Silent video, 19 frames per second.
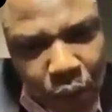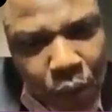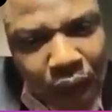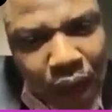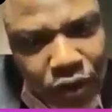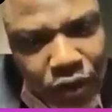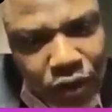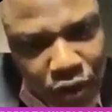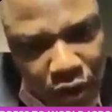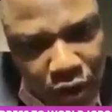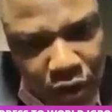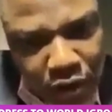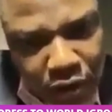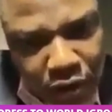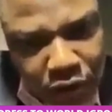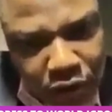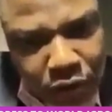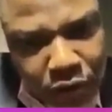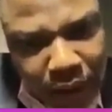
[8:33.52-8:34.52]
We, we are
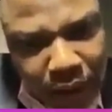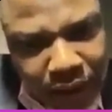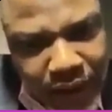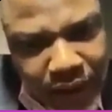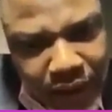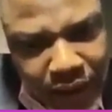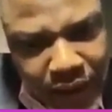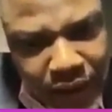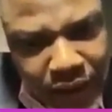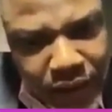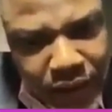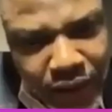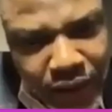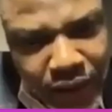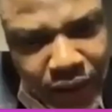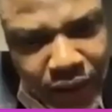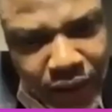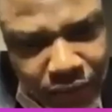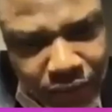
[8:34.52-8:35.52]
wronged by the
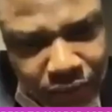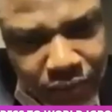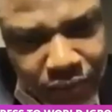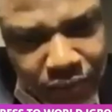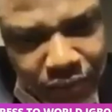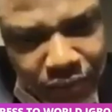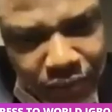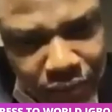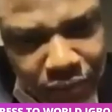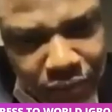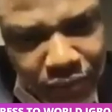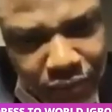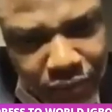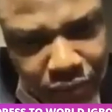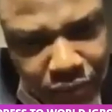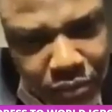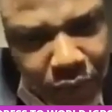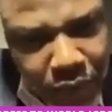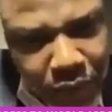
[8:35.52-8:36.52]
Nigerian state,
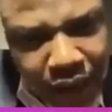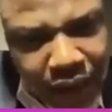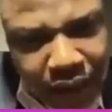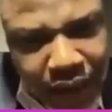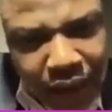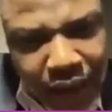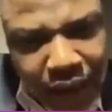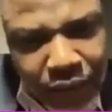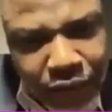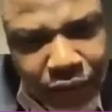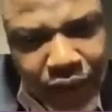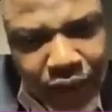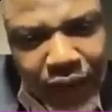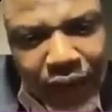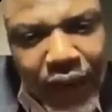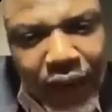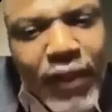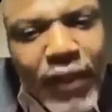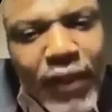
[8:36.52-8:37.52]
by
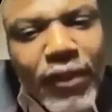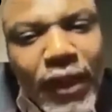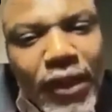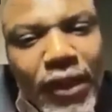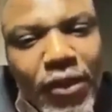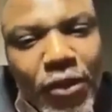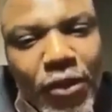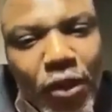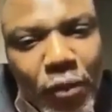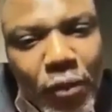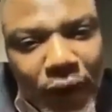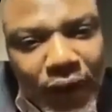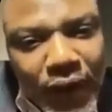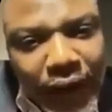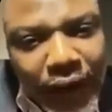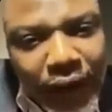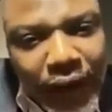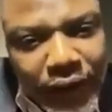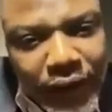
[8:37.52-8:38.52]
every ethnic
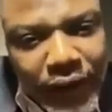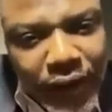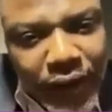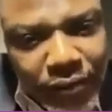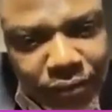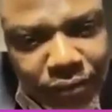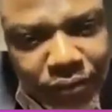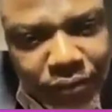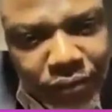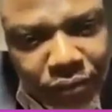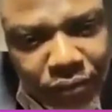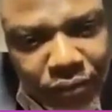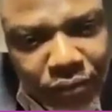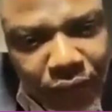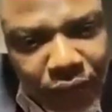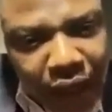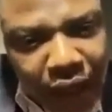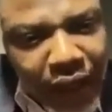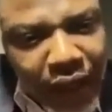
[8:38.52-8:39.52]
group in Nigeria.
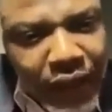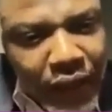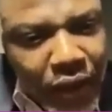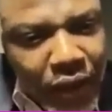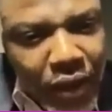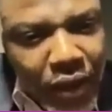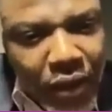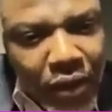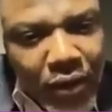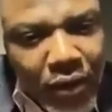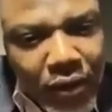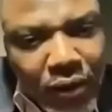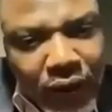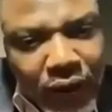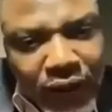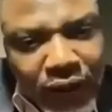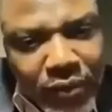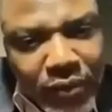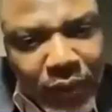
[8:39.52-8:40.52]
I
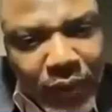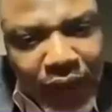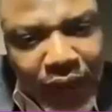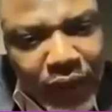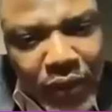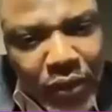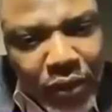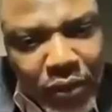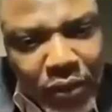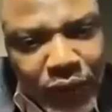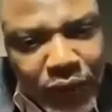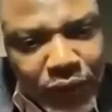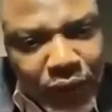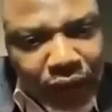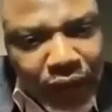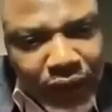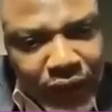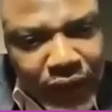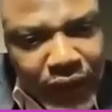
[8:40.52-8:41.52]
know that my good
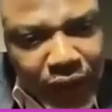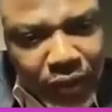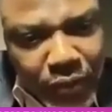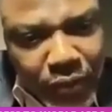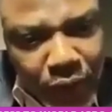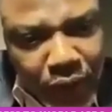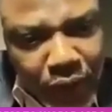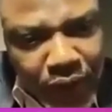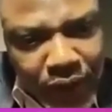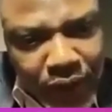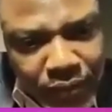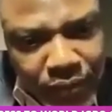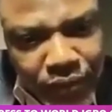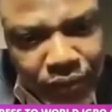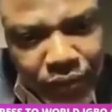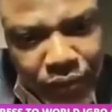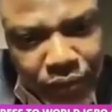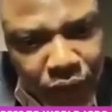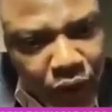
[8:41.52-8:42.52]
friend and brother,
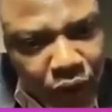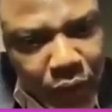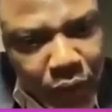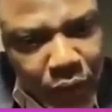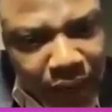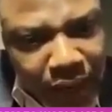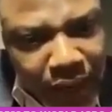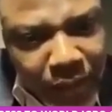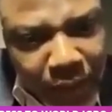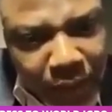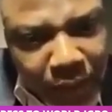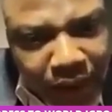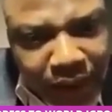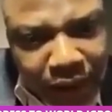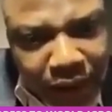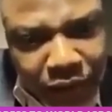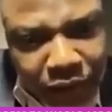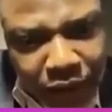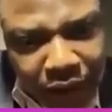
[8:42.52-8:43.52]
Obadiah
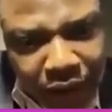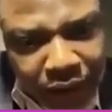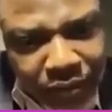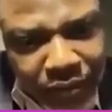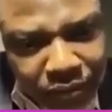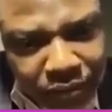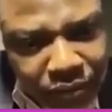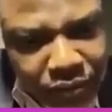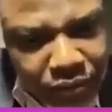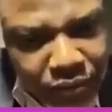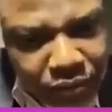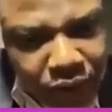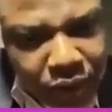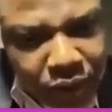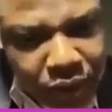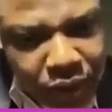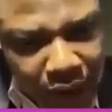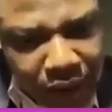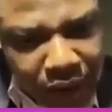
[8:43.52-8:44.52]
Mailafia
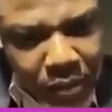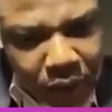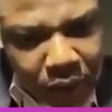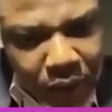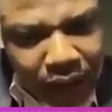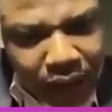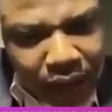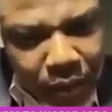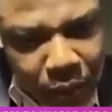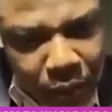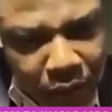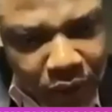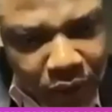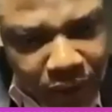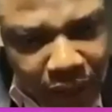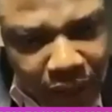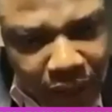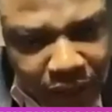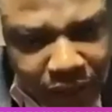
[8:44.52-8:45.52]
rang me and
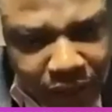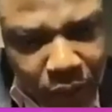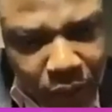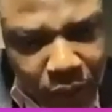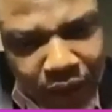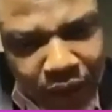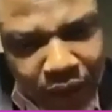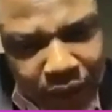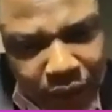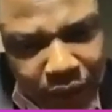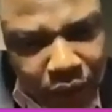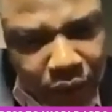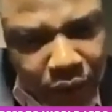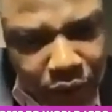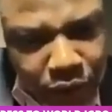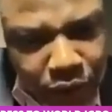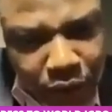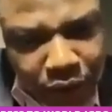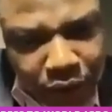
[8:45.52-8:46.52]
apologized a while
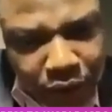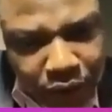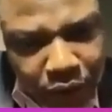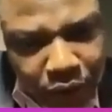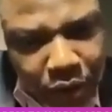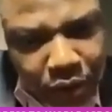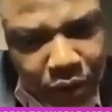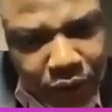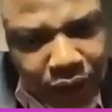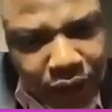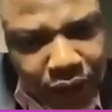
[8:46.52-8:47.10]
ago for the role